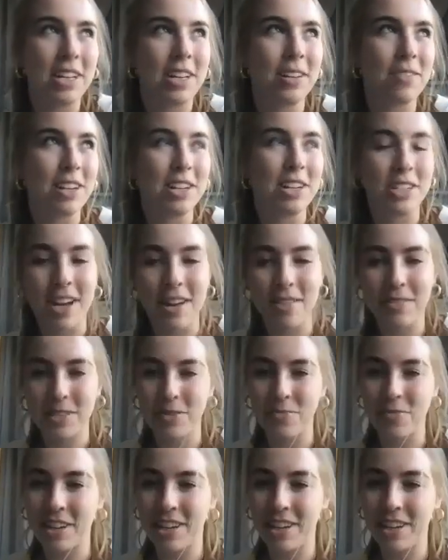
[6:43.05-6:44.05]
He reached out to
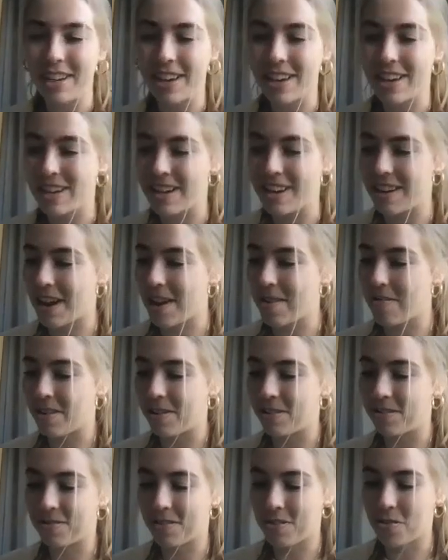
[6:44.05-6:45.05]
me, and I
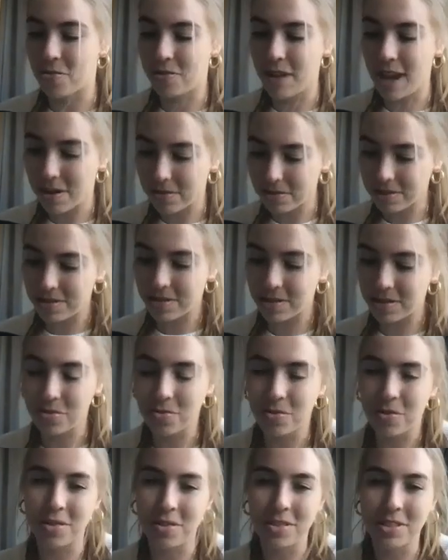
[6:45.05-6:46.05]
went out to the school,